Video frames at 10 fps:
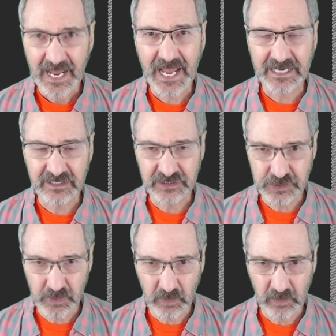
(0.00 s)
and
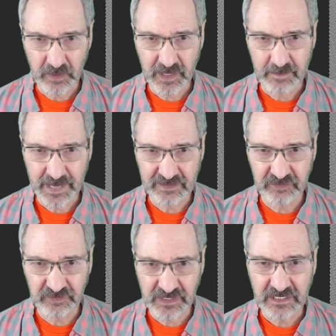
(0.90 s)
Ctrl or Command
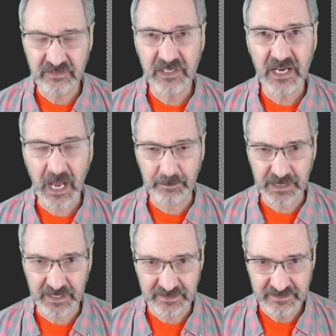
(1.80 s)
C to copy
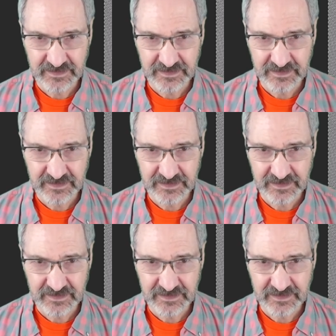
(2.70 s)
it.